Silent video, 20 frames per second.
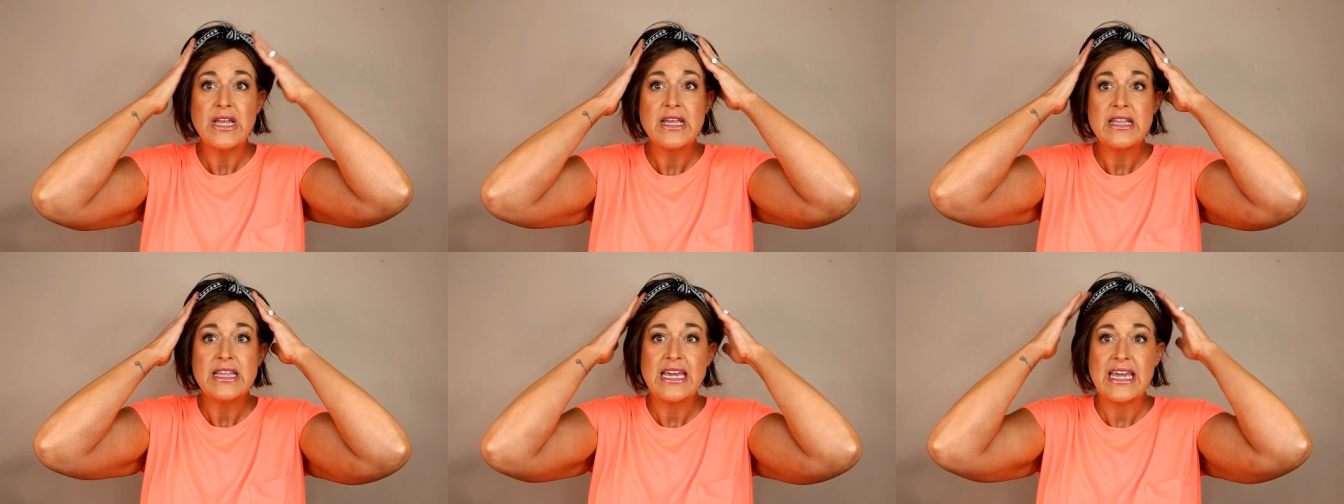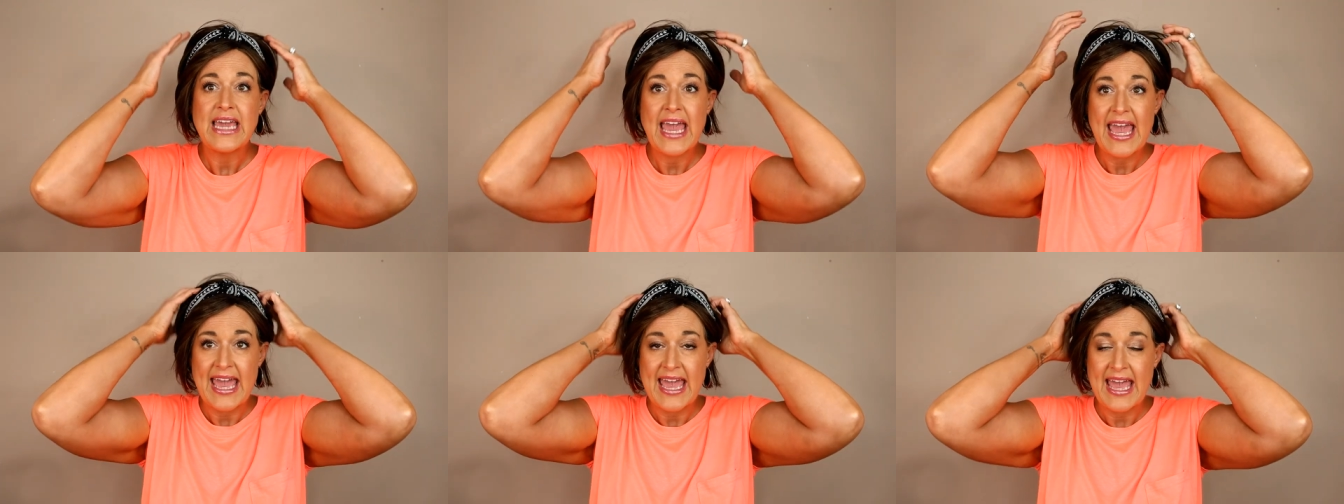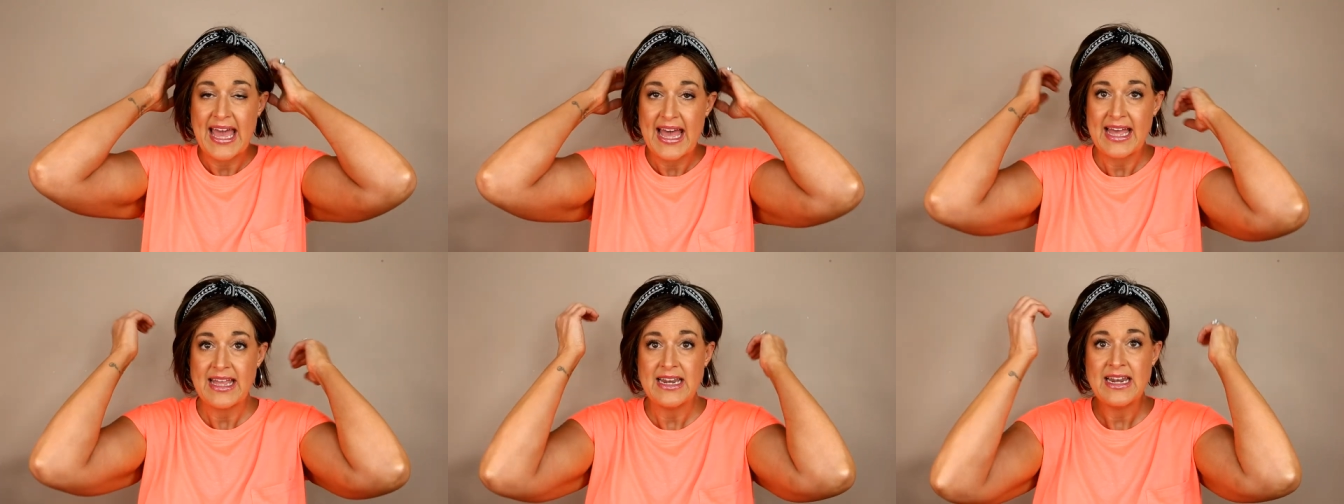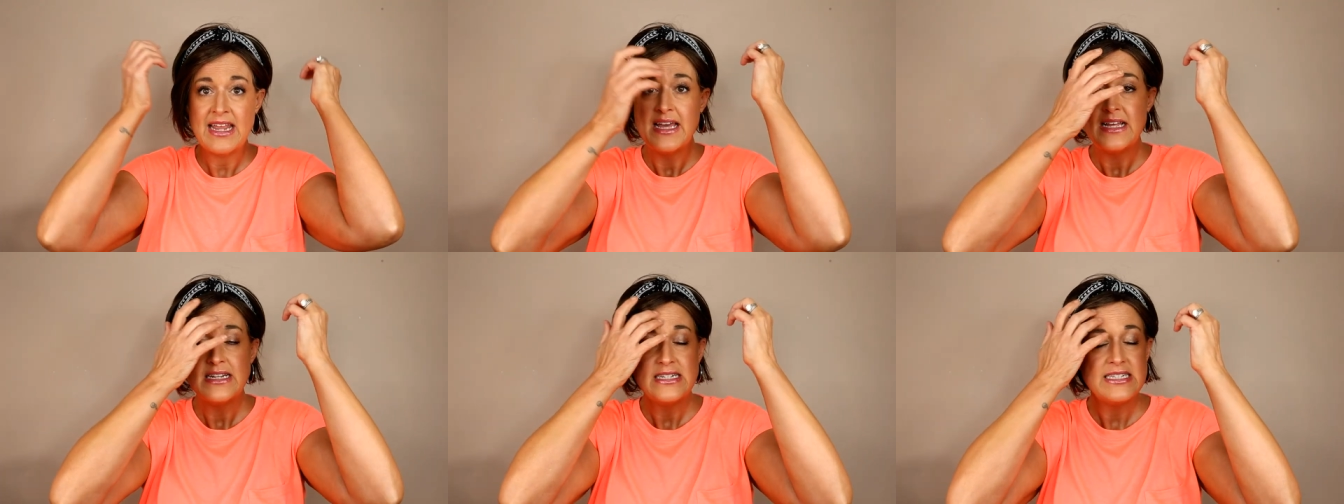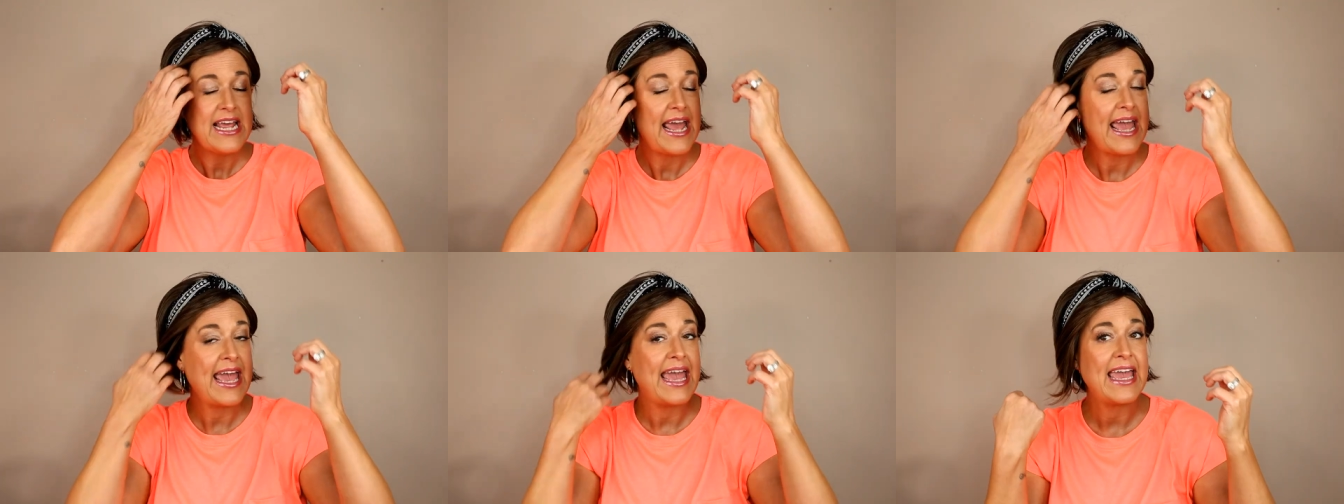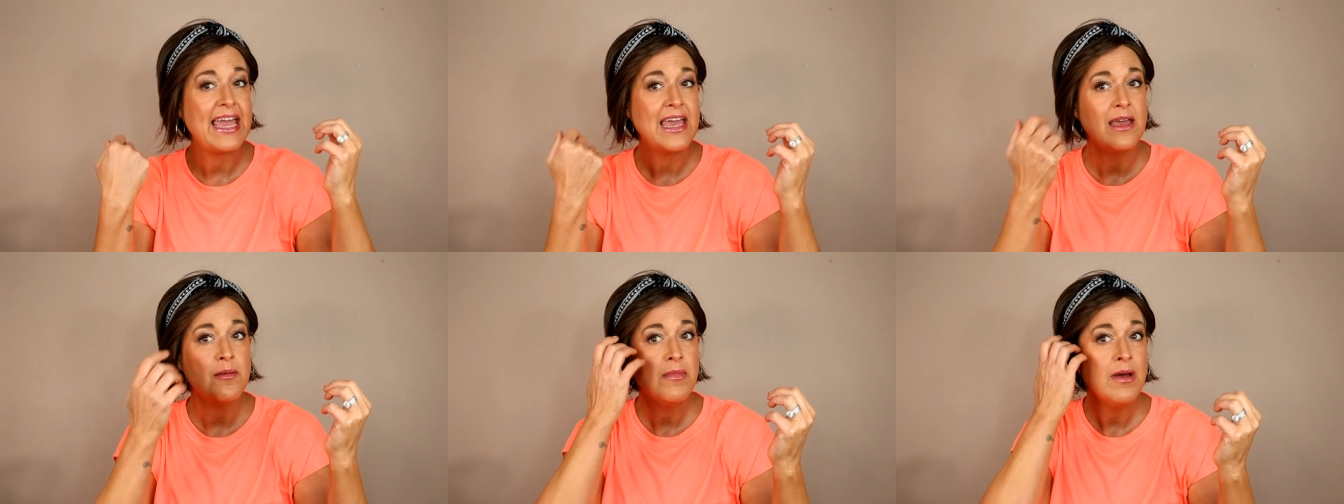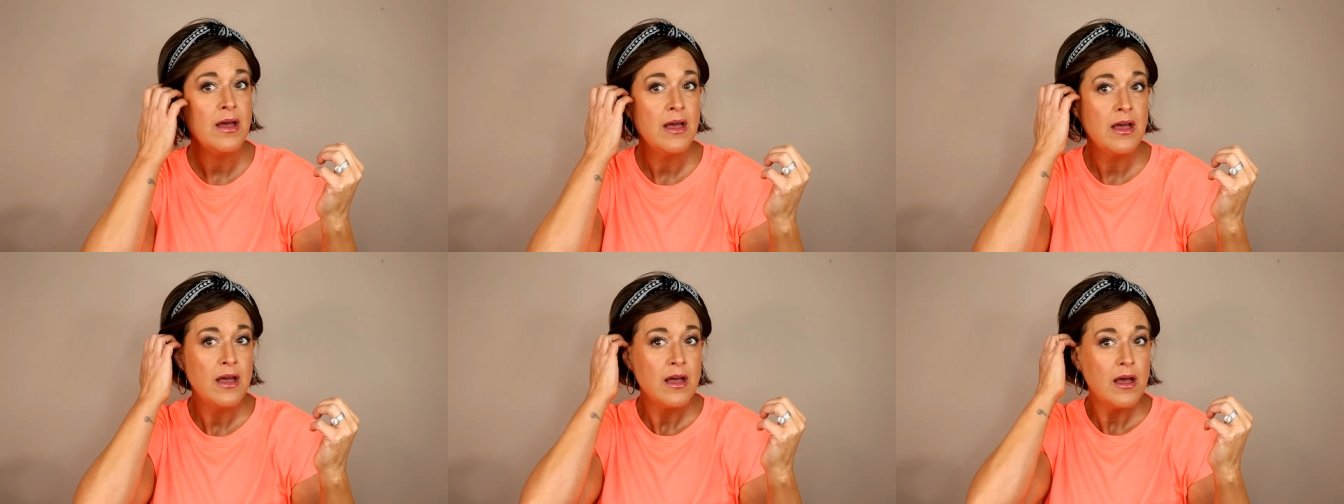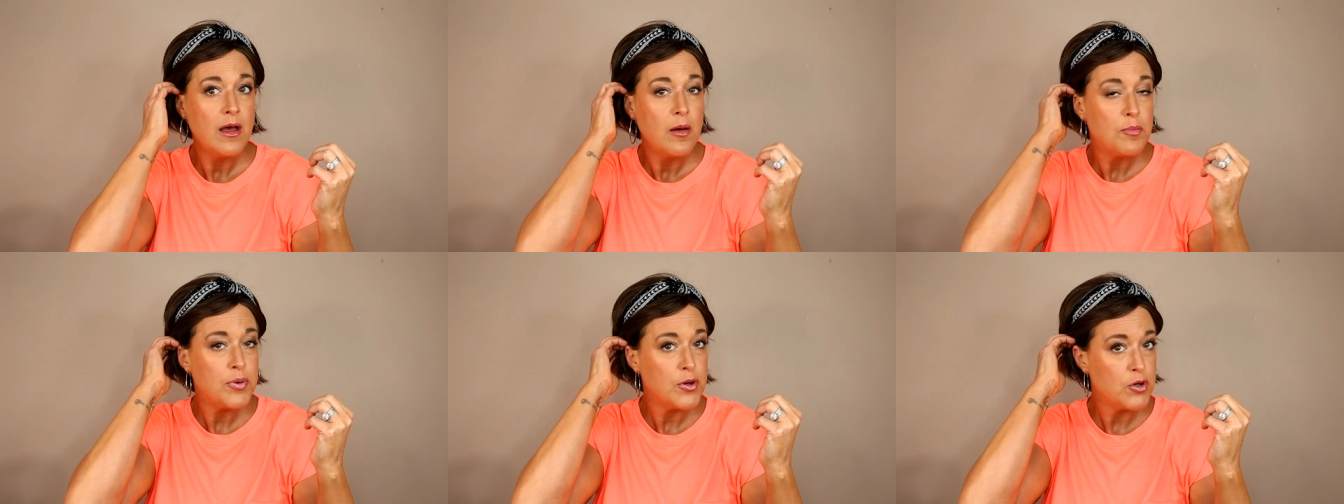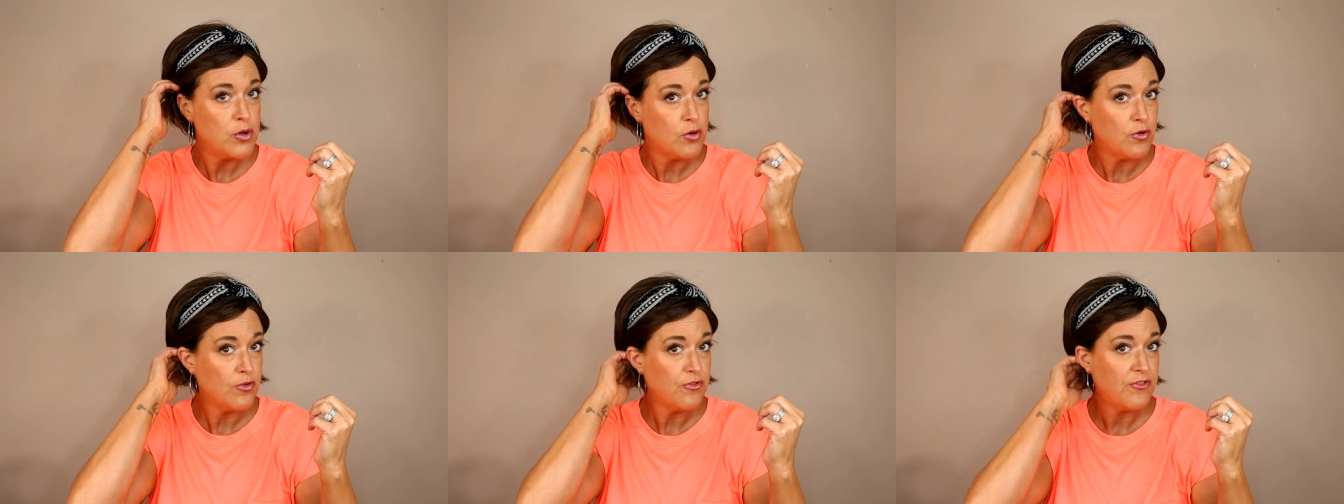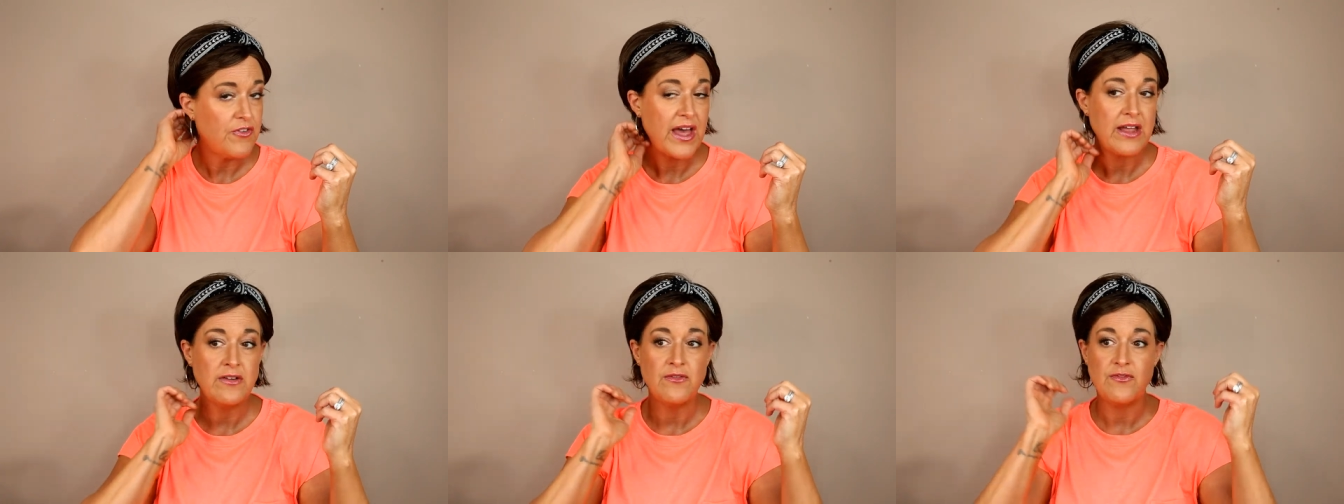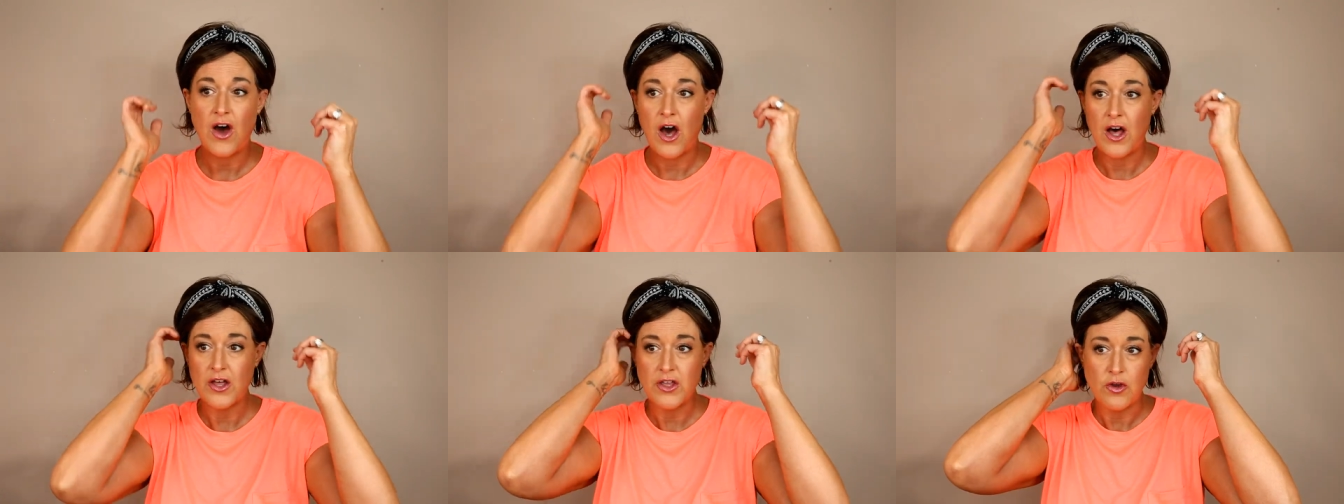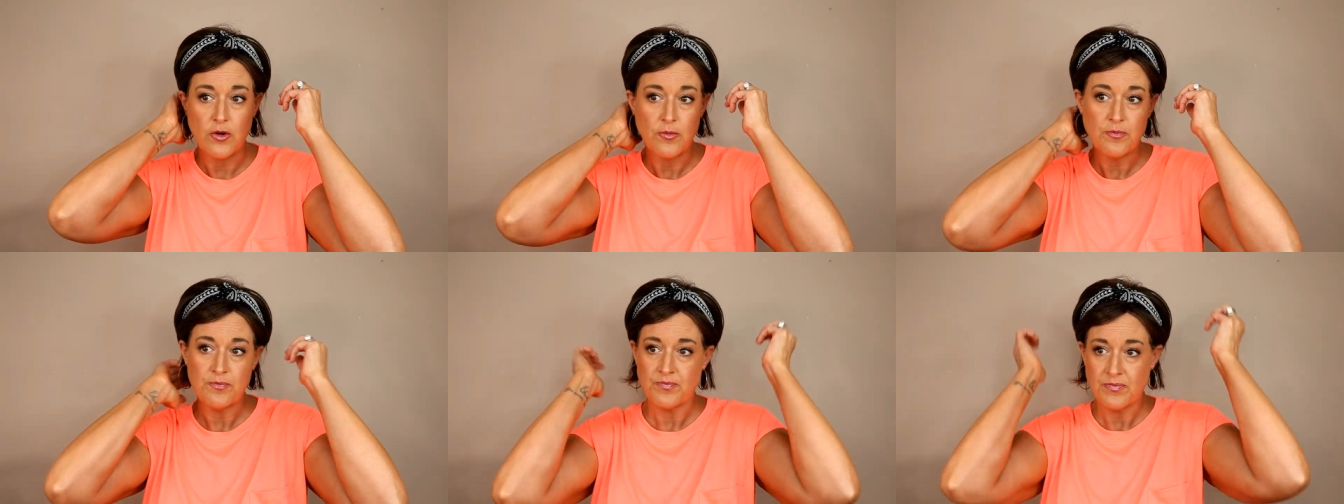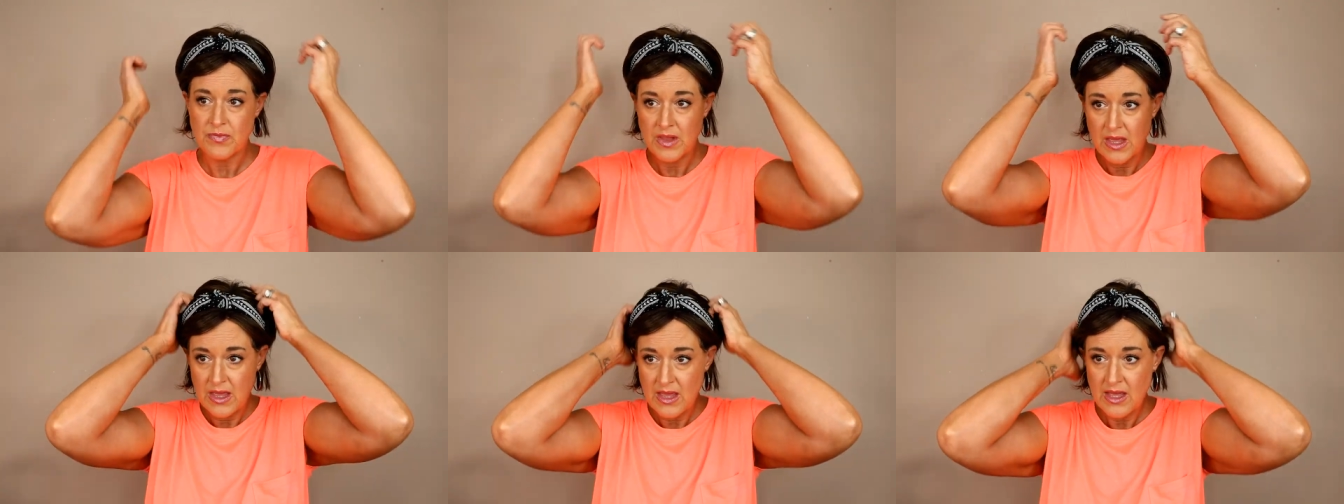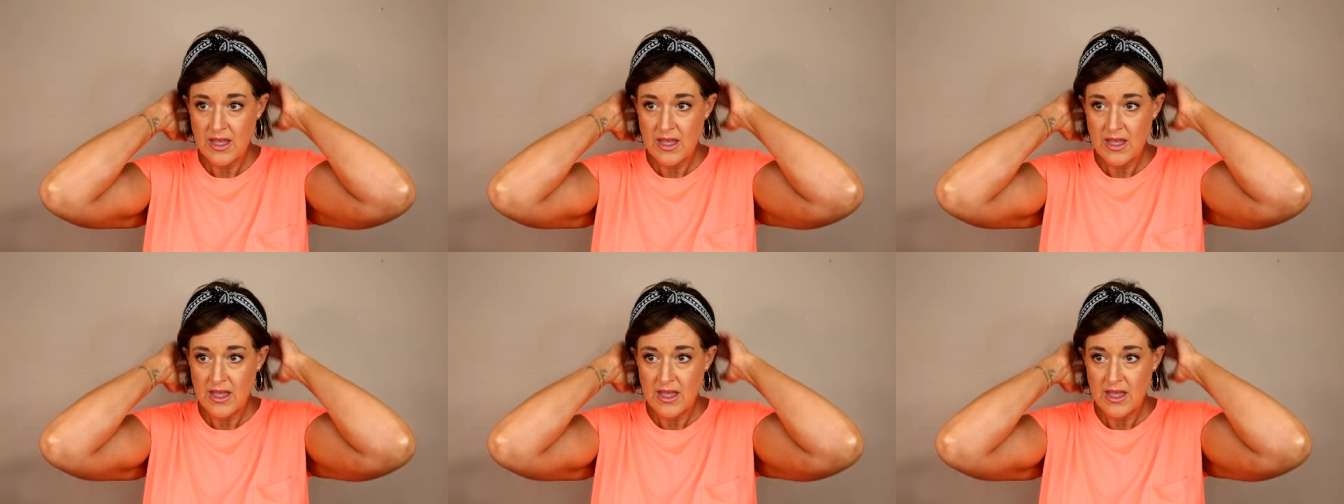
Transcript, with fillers: really can tame poof and volume.